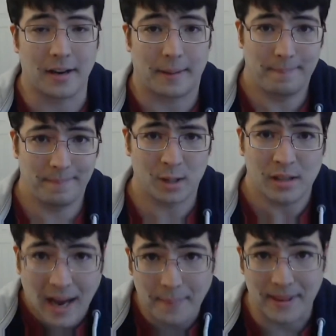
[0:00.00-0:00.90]
Okay,
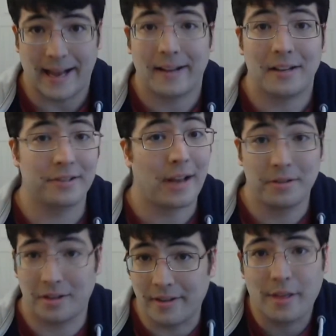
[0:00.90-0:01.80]
on top of that, because that
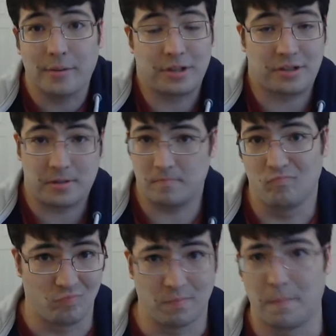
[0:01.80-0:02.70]
was another just
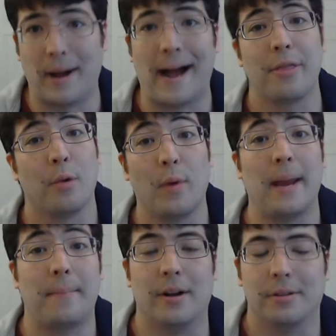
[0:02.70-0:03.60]

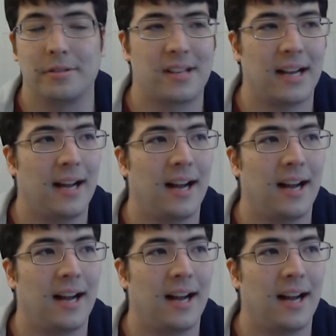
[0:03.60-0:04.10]
by-the-way post,